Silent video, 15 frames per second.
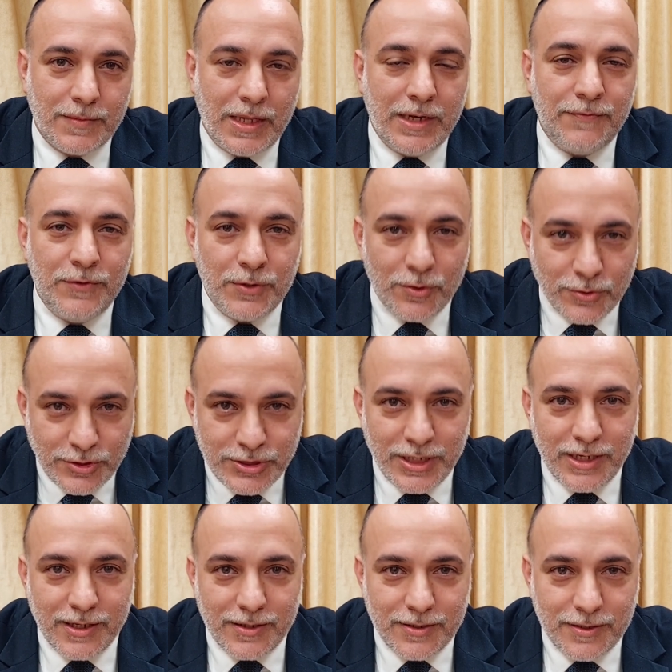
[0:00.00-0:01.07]
And if you don't
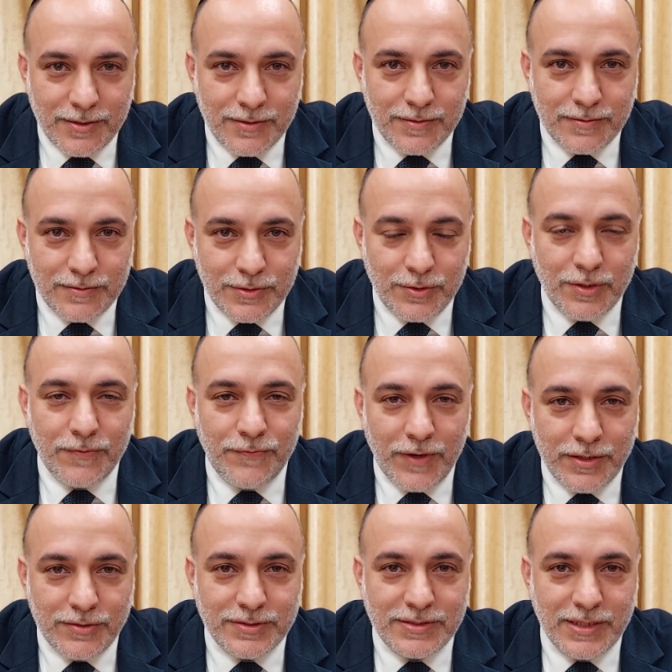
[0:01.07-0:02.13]
check, you're going to
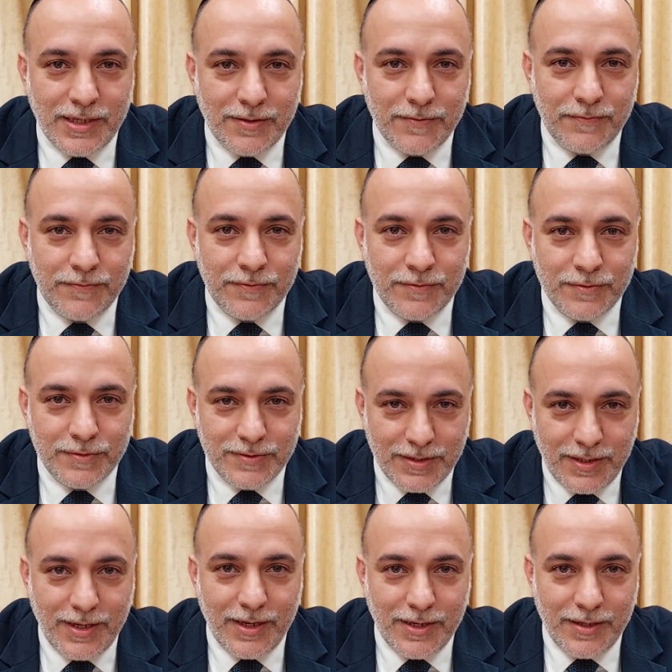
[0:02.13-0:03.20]
find yourself
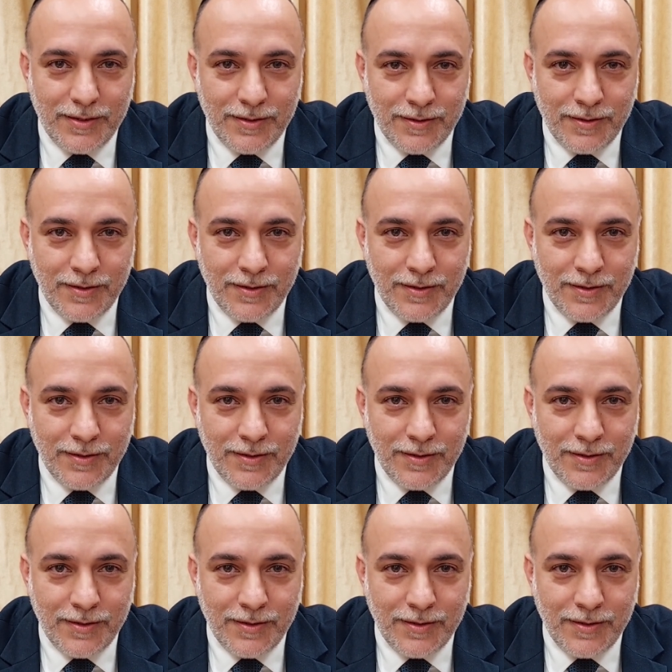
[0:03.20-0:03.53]
today